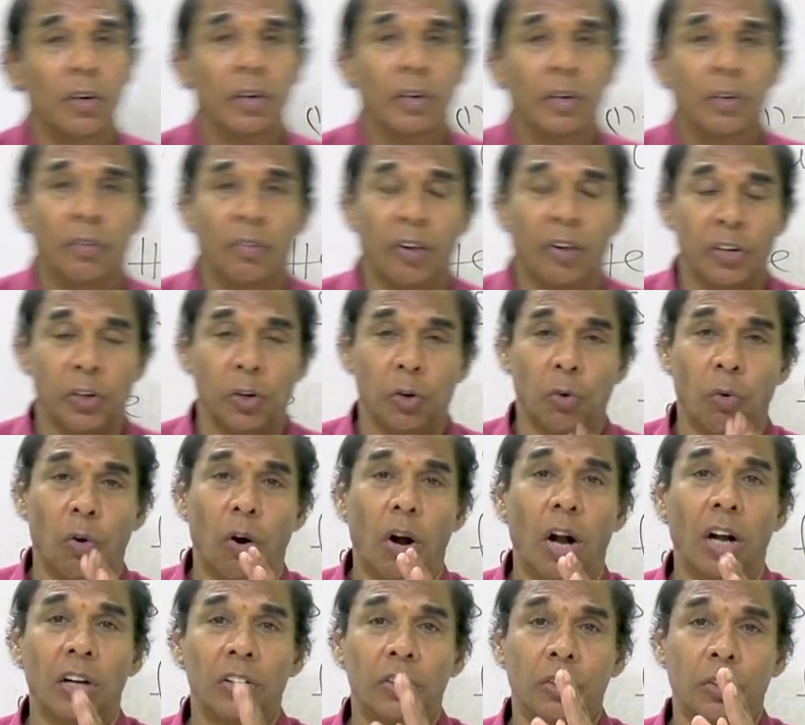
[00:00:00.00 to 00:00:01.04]
When you
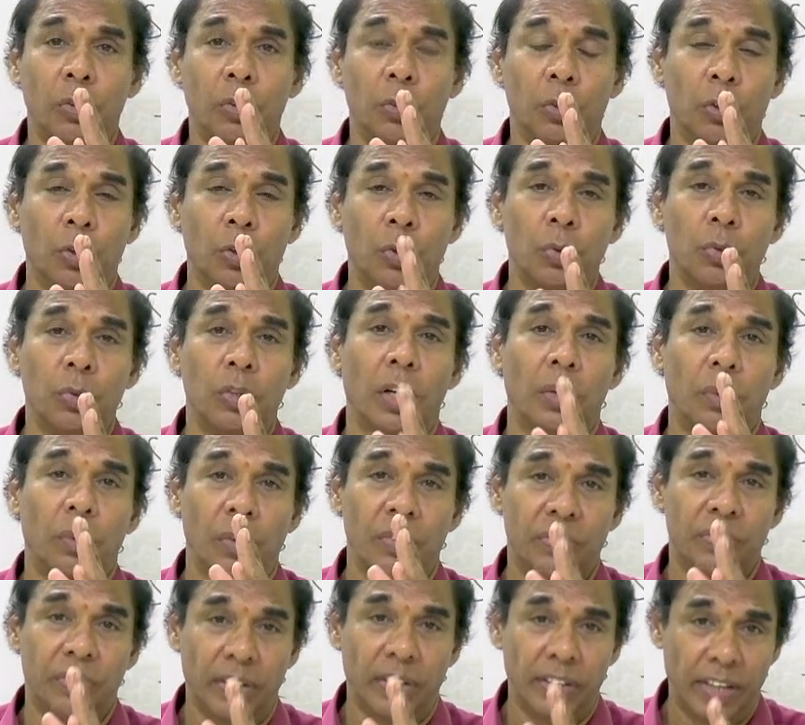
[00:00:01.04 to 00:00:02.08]
want to do the
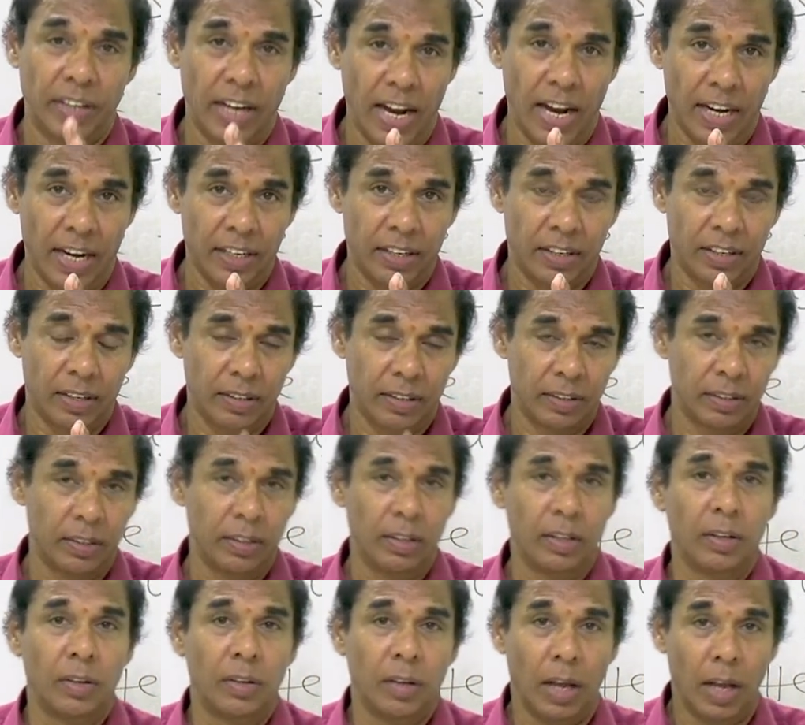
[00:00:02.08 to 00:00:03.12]
question tag,
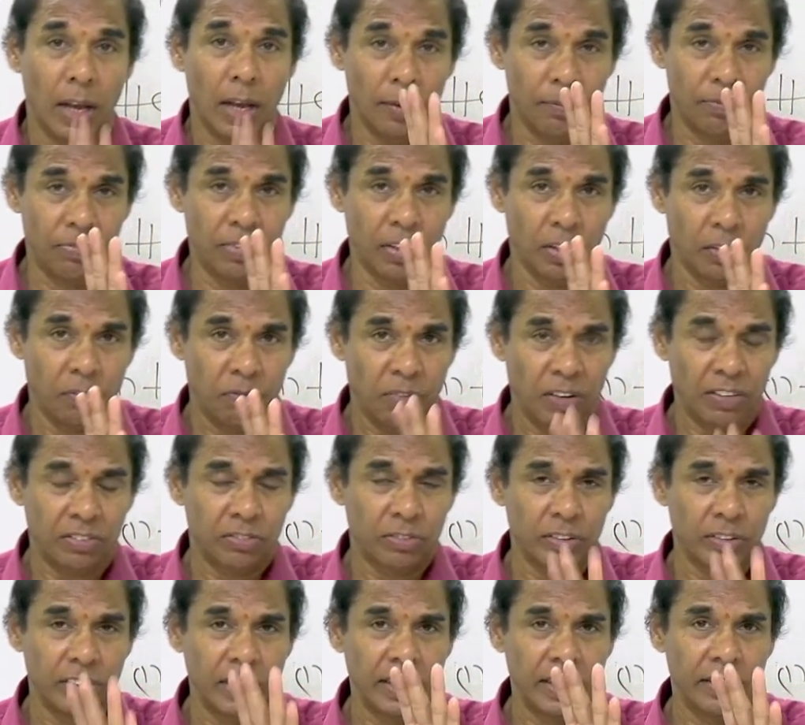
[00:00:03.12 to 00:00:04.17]
observe first
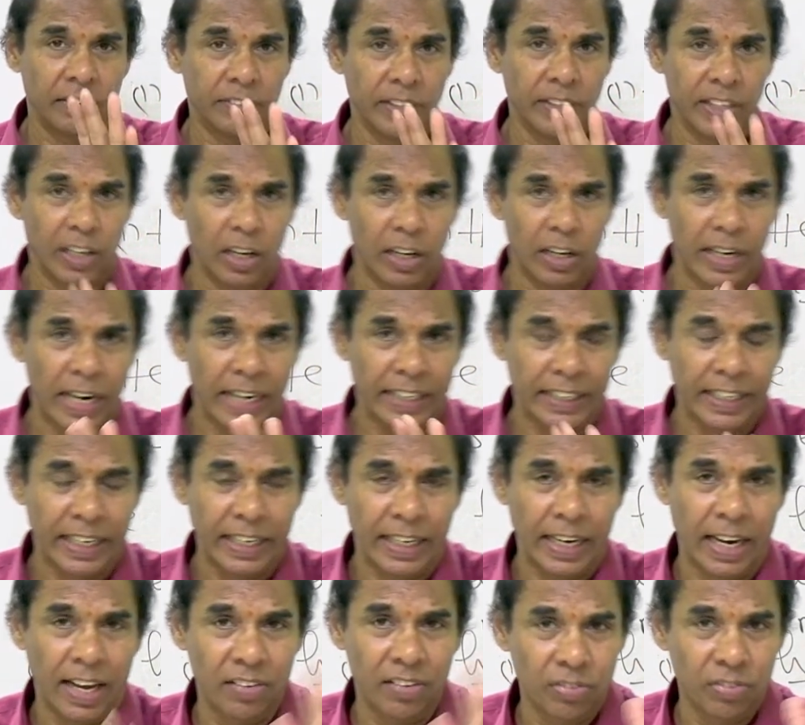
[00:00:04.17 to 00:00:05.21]
these three are acting
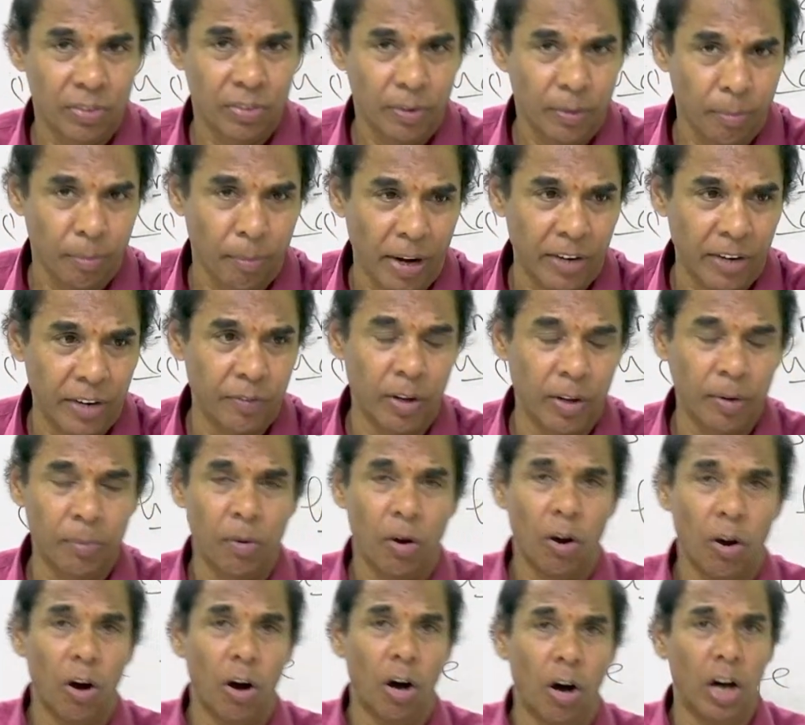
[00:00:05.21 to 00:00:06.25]
as main verb
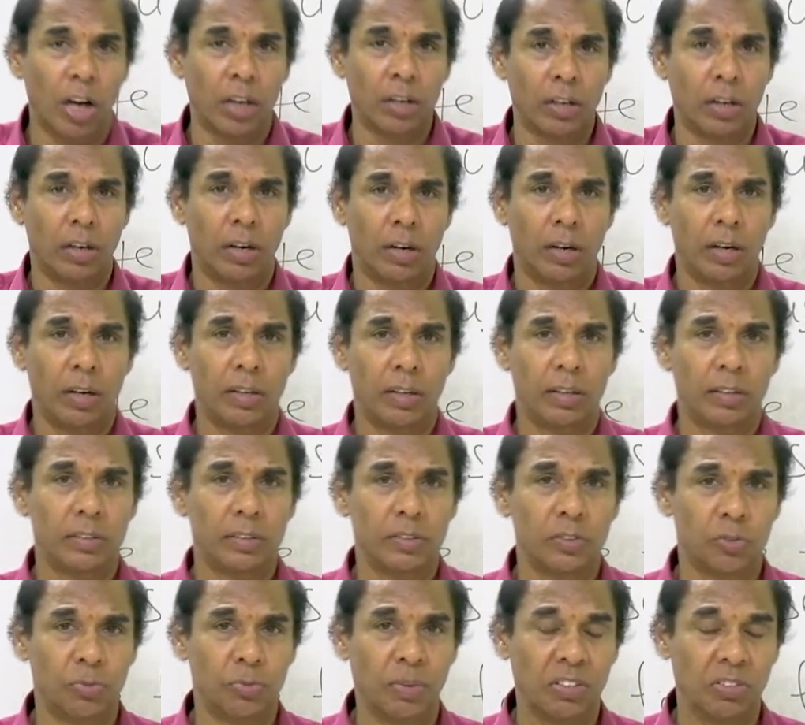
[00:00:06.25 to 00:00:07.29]
or
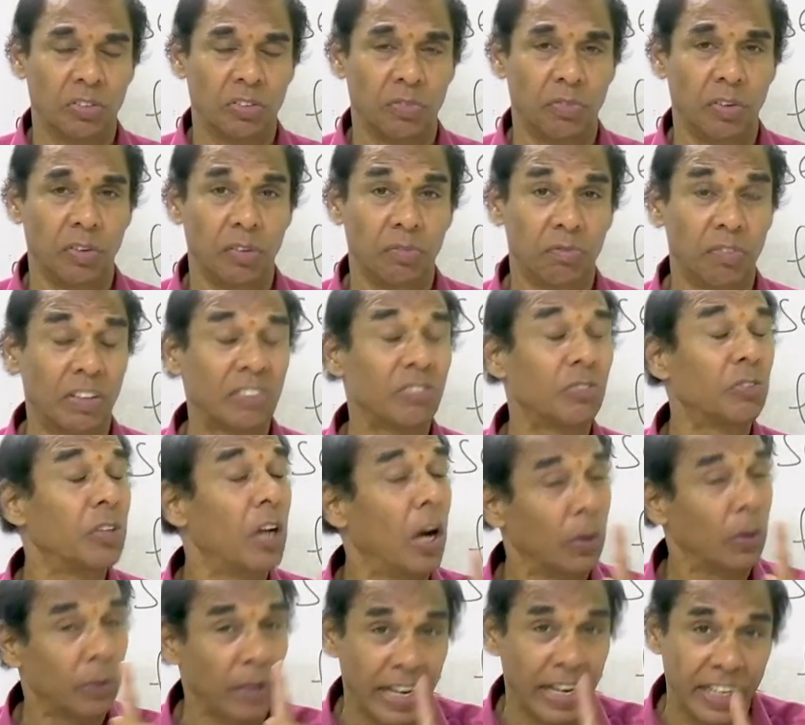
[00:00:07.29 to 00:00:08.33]
special verb. First you have
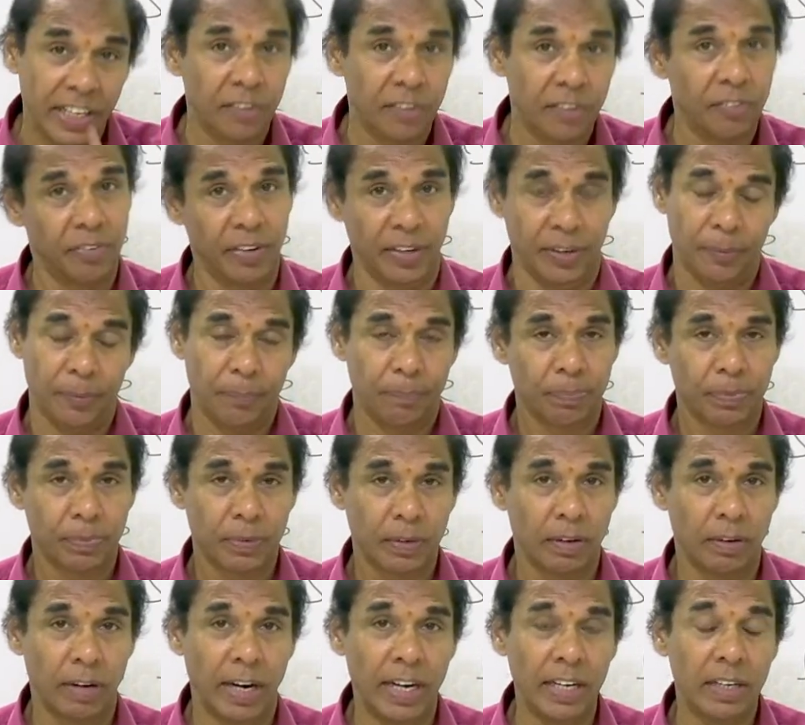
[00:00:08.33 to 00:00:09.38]
to identify.
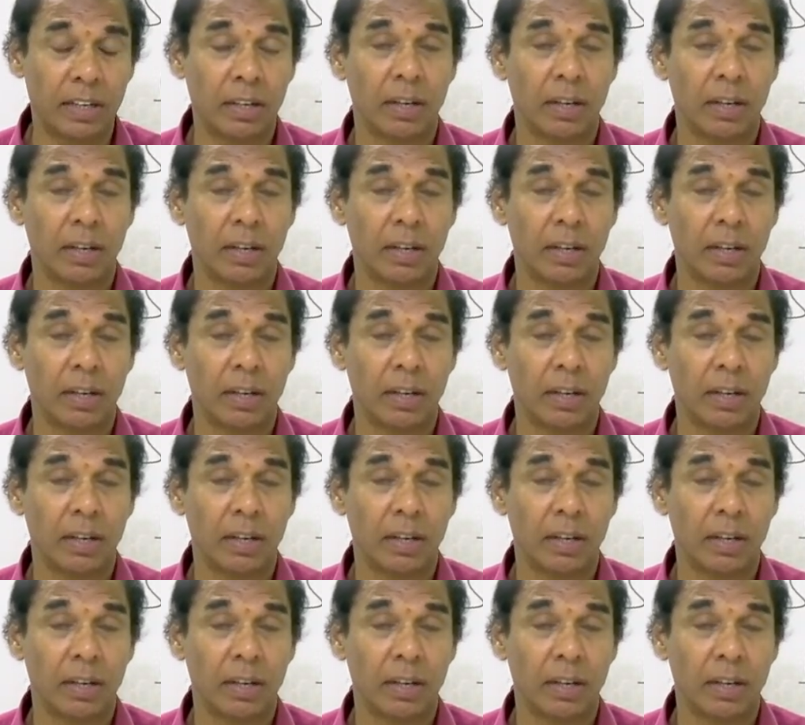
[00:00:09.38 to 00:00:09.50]
right?